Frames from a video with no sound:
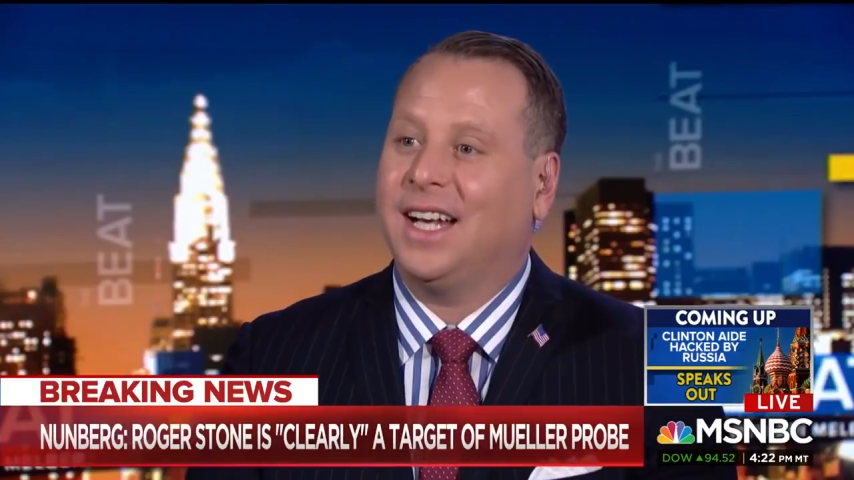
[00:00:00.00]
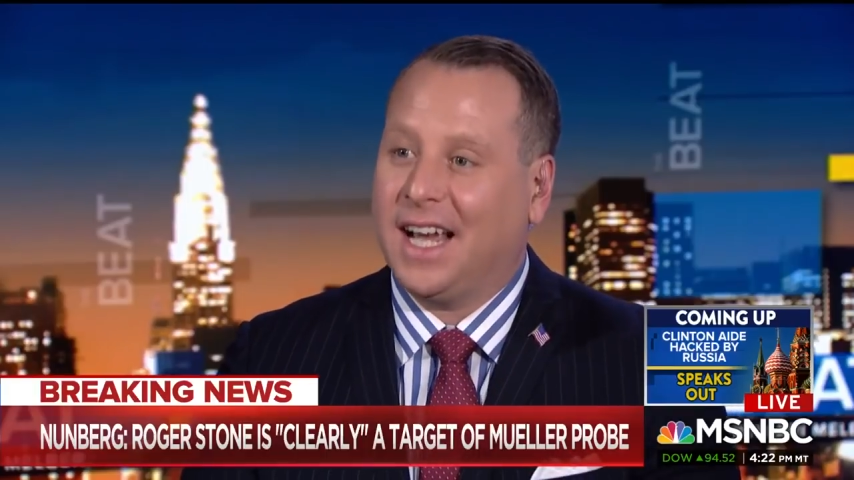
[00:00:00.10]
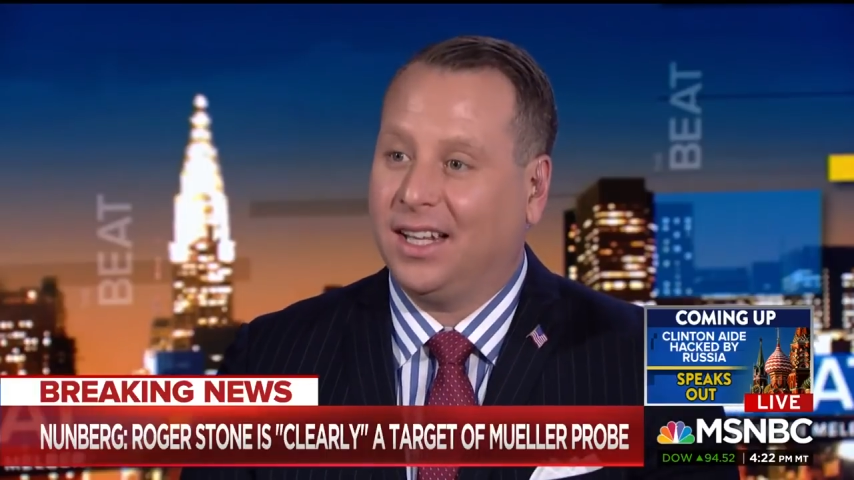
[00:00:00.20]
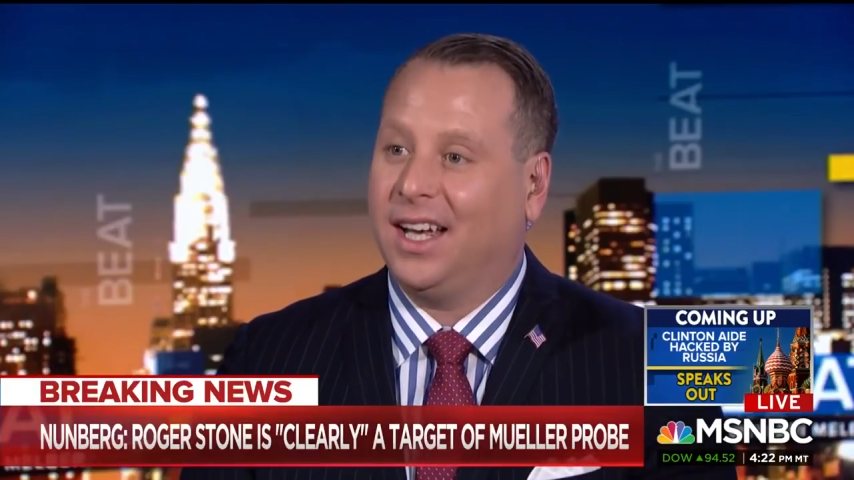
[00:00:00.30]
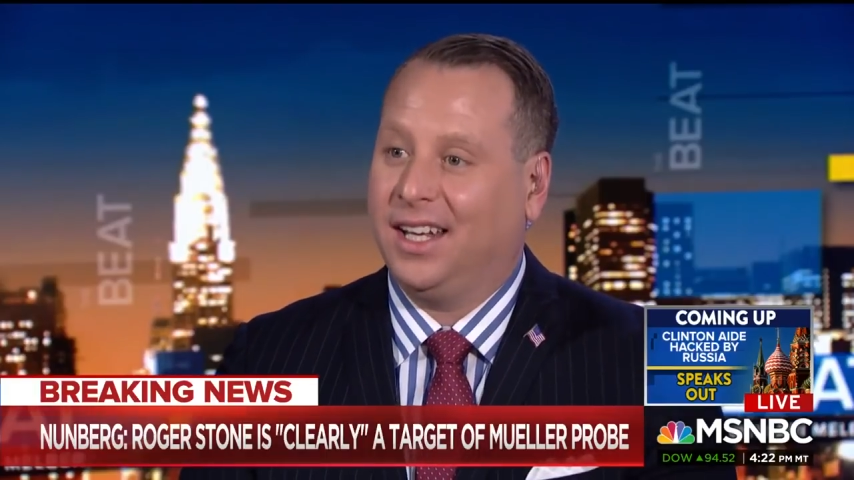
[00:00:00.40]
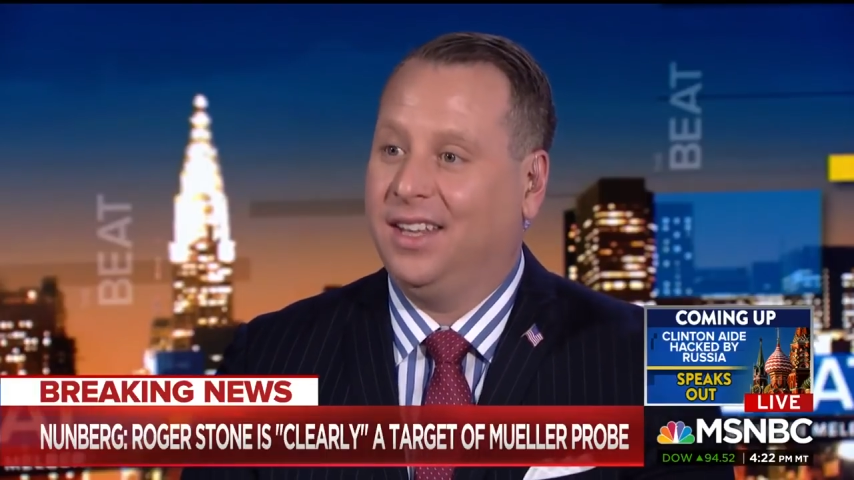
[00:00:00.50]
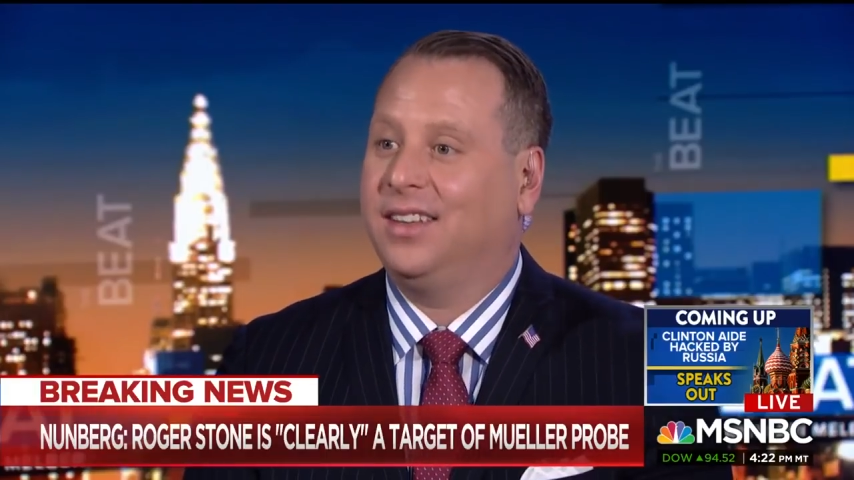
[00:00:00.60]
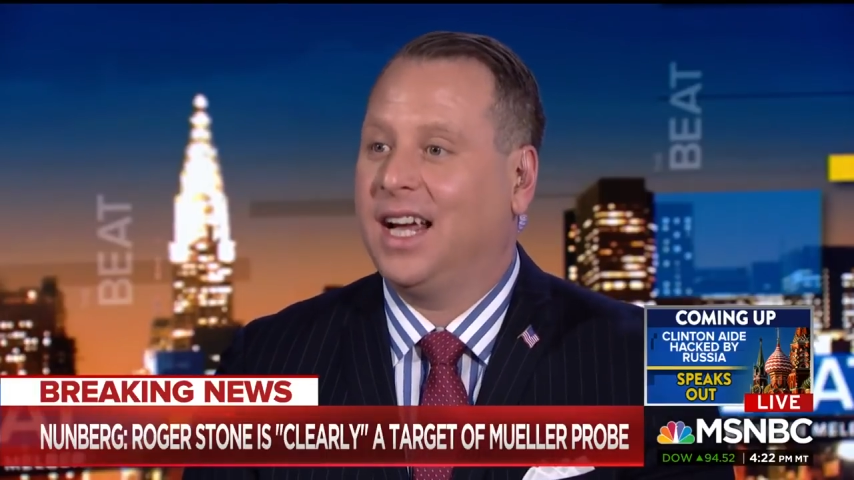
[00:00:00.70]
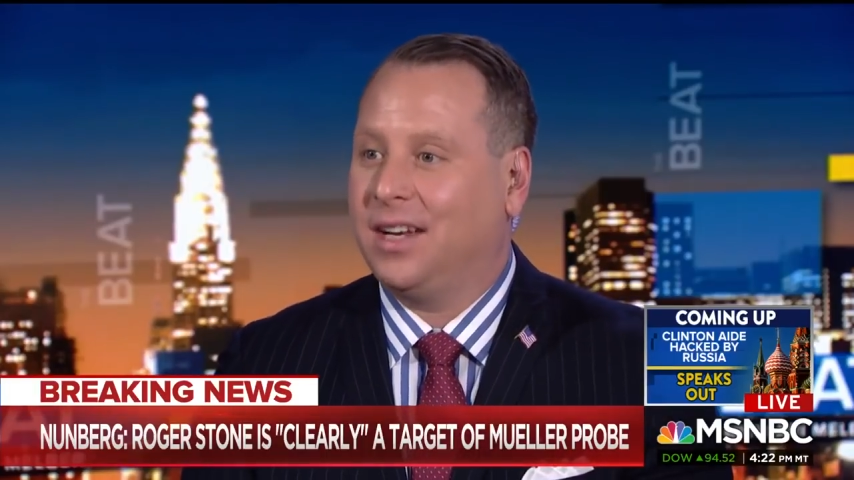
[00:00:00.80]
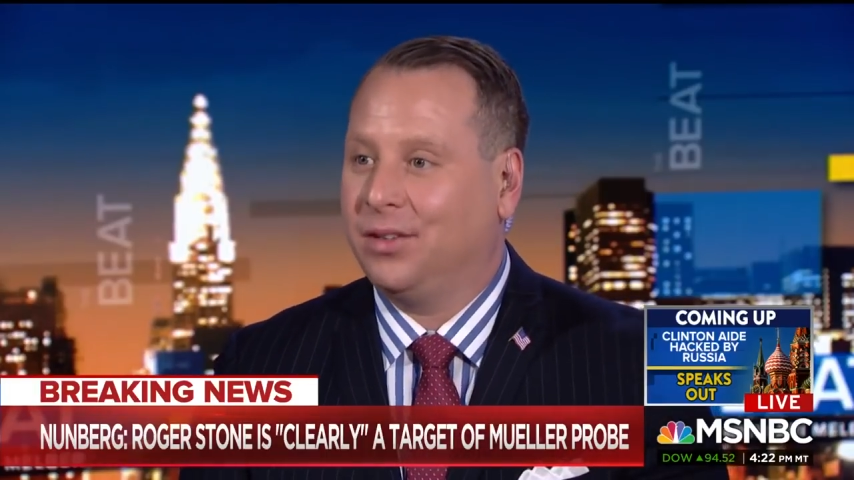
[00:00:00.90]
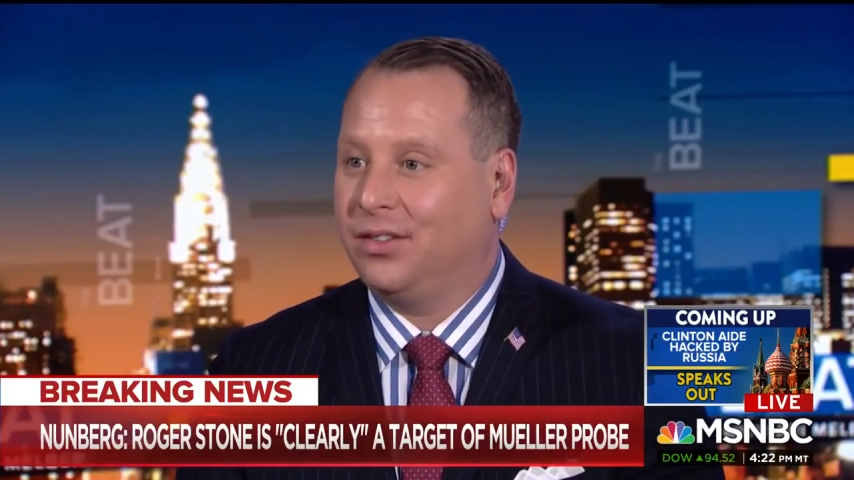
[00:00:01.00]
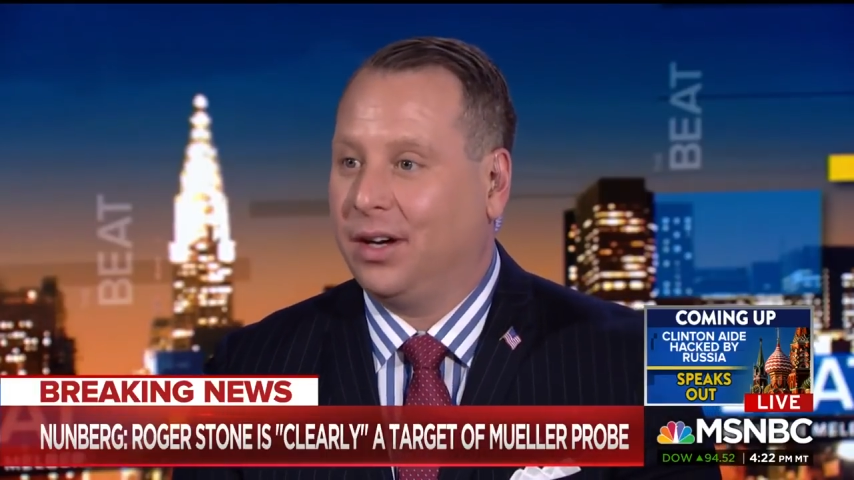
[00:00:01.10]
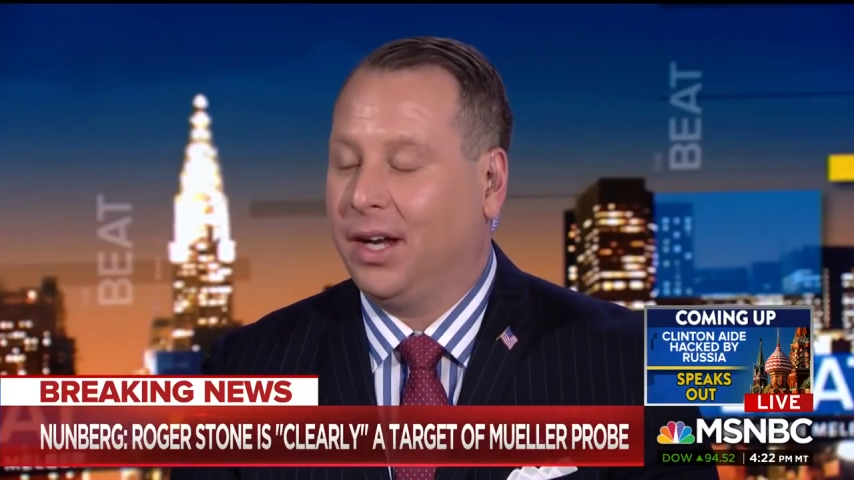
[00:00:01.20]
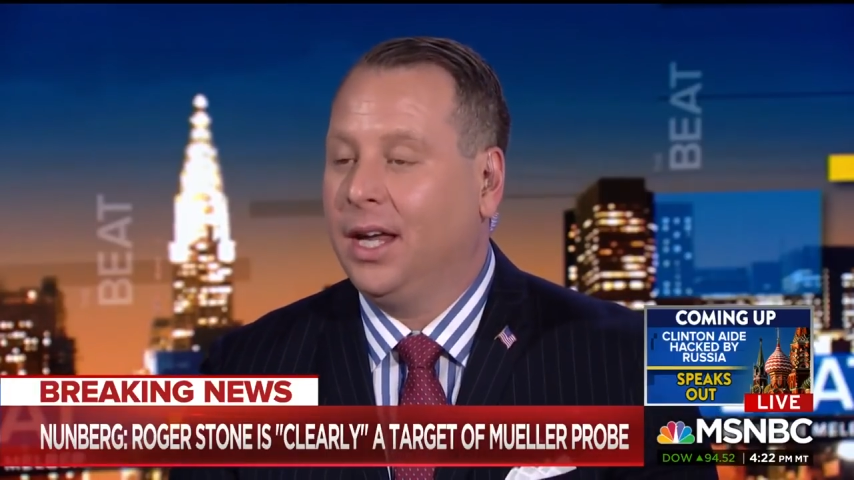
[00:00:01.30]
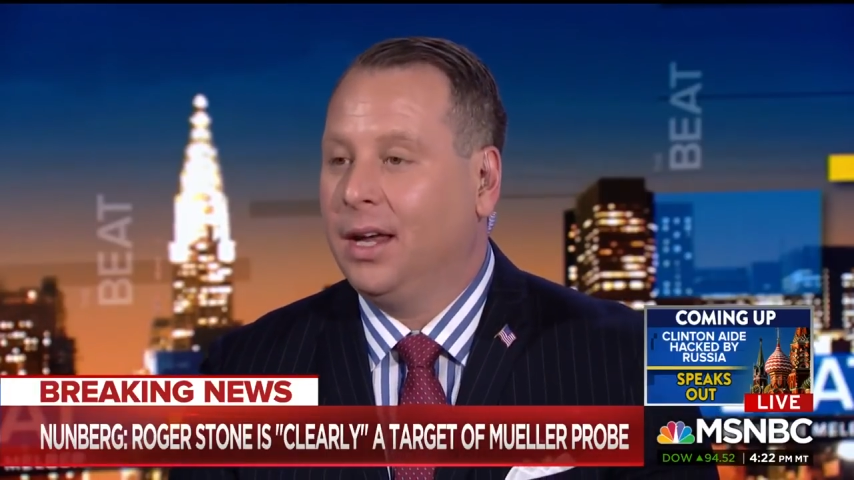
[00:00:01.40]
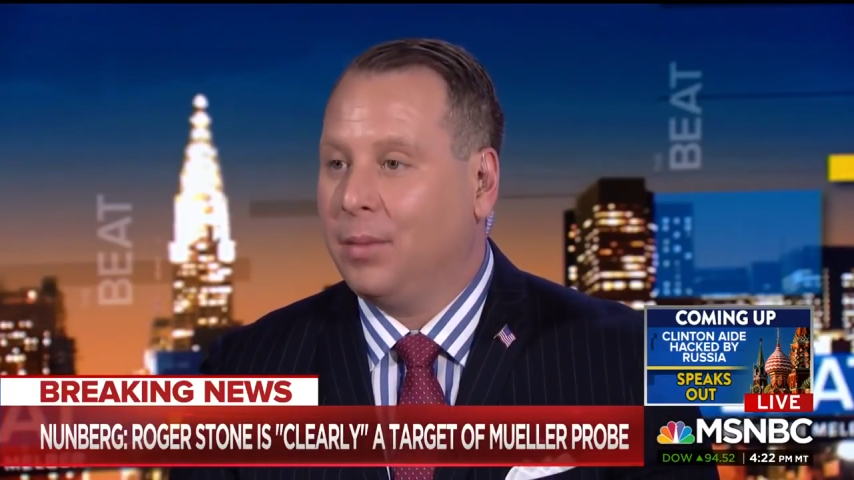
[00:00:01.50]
ally. He's an adversary.